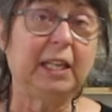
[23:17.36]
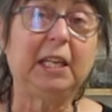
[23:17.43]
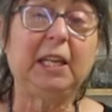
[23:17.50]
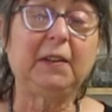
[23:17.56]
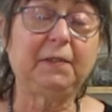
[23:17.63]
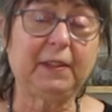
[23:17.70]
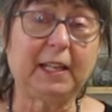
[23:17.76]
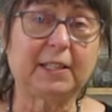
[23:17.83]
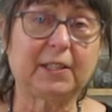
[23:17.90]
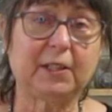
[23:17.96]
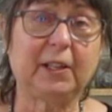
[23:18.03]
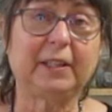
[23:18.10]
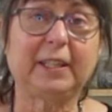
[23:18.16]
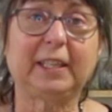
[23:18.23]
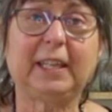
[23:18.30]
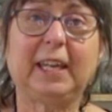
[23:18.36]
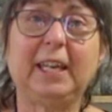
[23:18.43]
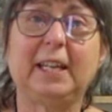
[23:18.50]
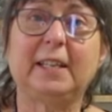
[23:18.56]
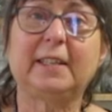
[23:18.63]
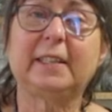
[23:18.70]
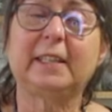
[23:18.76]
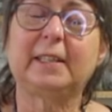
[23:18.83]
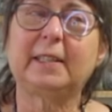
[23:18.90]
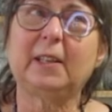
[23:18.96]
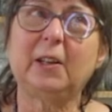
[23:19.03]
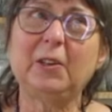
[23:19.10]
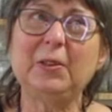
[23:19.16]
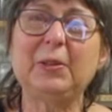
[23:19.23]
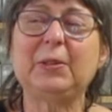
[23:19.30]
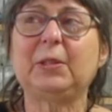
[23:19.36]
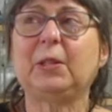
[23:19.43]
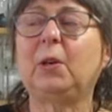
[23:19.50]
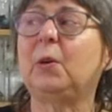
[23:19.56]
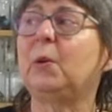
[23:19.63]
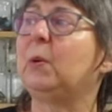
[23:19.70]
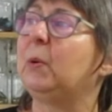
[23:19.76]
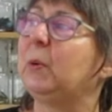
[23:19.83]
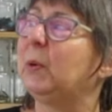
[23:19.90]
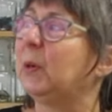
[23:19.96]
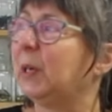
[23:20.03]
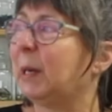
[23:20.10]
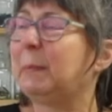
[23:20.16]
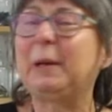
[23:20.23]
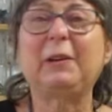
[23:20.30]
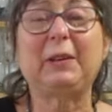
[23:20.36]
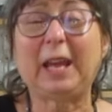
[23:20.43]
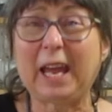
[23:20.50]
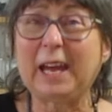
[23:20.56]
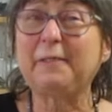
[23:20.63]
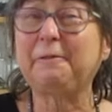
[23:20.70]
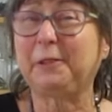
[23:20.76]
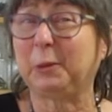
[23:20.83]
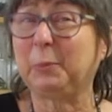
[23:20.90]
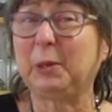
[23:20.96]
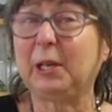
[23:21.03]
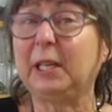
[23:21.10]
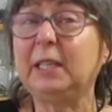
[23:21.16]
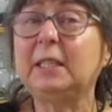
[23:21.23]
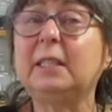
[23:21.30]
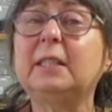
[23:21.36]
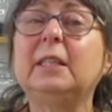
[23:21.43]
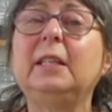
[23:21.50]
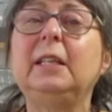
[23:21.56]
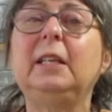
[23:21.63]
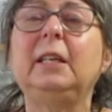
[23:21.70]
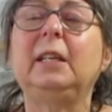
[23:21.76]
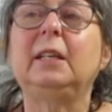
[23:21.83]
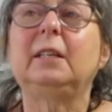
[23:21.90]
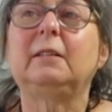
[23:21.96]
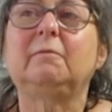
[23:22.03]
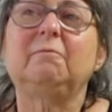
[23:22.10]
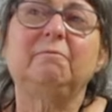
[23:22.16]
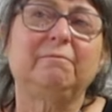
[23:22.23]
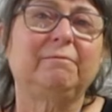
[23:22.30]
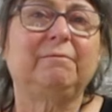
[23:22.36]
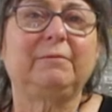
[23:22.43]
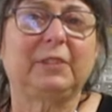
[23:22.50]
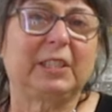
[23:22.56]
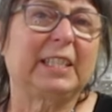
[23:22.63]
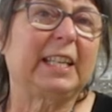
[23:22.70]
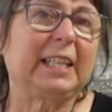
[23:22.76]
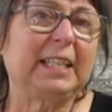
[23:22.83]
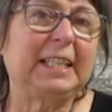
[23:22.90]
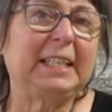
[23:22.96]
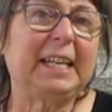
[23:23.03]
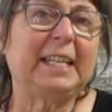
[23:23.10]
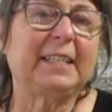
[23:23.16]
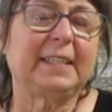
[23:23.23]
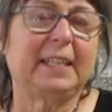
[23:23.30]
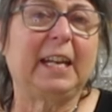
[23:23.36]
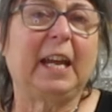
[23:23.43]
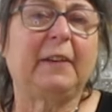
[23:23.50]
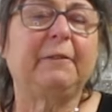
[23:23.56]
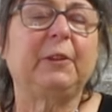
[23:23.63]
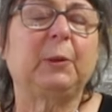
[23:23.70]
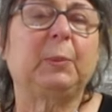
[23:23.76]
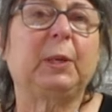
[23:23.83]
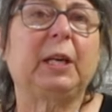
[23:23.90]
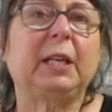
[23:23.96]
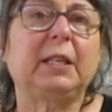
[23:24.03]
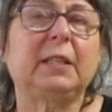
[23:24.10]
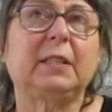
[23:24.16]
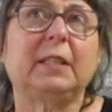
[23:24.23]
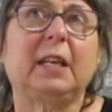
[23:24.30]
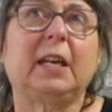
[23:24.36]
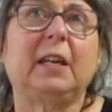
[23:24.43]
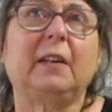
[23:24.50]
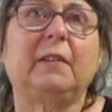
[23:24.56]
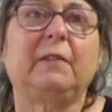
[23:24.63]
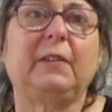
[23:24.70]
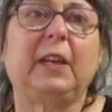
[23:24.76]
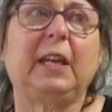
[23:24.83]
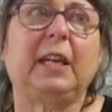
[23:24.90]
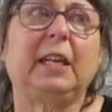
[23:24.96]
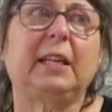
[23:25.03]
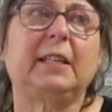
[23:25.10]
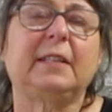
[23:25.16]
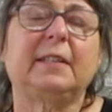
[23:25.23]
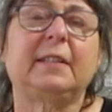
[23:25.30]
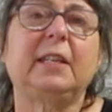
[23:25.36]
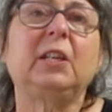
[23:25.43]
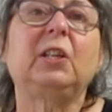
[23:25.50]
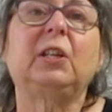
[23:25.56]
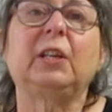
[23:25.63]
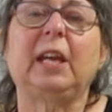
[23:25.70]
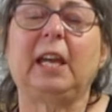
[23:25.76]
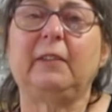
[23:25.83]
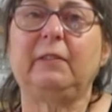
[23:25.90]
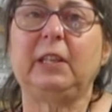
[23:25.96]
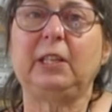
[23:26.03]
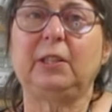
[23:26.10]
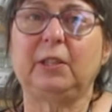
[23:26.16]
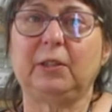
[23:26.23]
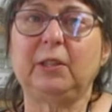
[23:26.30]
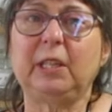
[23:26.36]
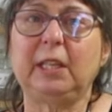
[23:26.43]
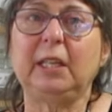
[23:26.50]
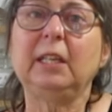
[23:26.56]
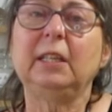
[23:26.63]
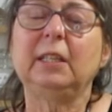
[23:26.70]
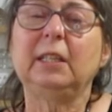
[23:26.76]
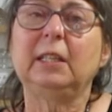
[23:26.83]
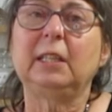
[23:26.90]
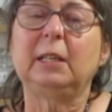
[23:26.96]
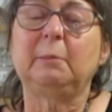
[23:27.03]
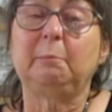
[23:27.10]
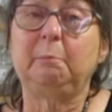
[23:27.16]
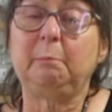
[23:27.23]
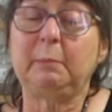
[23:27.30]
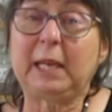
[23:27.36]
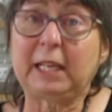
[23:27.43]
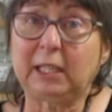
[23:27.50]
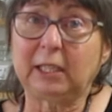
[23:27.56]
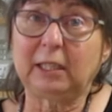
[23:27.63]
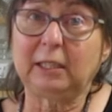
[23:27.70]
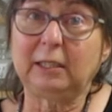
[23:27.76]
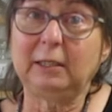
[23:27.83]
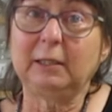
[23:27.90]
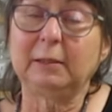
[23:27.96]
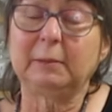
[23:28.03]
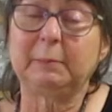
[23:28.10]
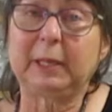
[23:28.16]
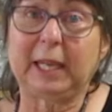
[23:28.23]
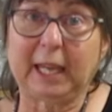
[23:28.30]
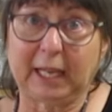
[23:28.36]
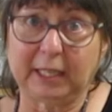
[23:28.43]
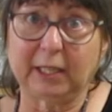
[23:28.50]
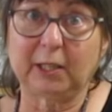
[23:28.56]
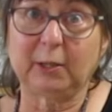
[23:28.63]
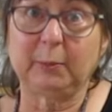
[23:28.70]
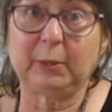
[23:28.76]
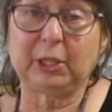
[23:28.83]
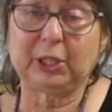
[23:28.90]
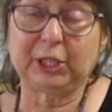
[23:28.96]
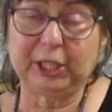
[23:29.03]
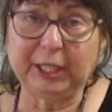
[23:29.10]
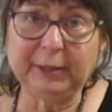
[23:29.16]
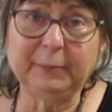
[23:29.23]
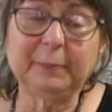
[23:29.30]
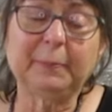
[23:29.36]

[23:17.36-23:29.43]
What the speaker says: If that's not the case, it's also about half the price, slightly less than half the price of a Singer heavy-duty metal mechanical machine,